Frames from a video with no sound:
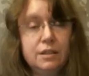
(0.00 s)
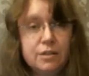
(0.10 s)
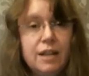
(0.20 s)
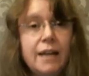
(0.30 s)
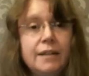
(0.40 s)

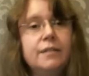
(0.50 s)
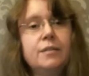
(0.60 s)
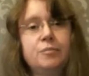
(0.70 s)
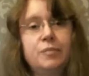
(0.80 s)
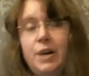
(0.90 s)
too
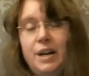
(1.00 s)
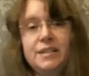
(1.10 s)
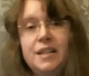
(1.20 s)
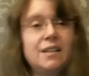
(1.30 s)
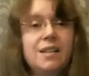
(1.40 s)
late. But
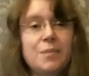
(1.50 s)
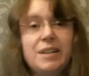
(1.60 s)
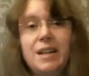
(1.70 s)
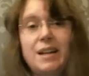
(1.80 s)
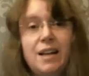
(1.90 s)
I send them
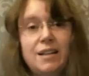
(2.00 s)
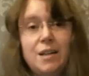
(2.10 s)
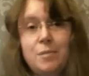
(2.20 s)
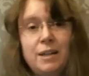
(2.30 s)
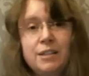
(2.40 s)
and then they
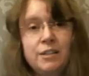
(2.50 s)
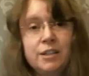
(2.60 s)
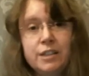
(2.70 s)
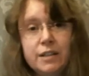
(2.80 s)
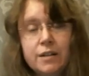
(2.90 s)
get there by the
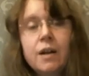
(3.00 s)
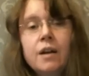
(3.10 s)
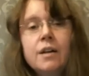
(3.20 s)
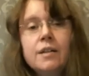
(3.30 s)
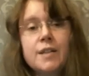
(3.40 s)
new year.
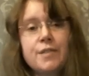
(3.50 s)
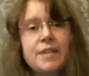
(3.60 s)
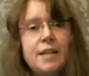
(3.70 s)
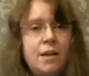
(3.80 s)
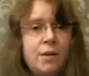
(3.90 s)
So
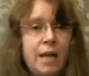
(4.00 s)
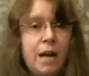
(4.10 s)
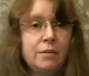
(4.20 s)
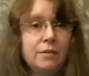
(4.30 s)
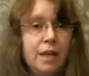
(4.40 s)
I've sent
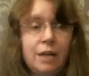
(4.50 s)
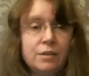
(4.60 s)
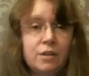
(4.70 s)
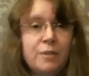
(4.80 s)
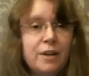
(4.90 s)

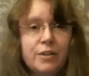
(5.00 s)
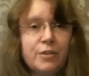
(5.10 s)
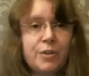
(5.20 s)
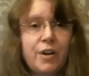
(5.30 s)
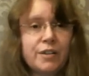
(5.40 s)
out all my
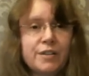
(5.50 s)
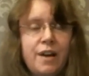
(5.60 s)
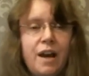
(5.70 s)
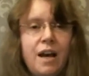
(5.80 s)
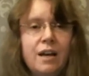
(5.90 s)
Christmas
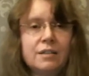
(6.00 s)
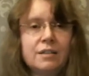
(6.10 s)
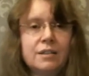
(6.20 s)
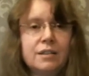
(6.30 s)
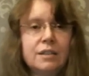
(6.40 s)
cards,
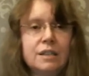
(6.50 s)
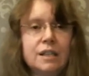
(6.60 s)
and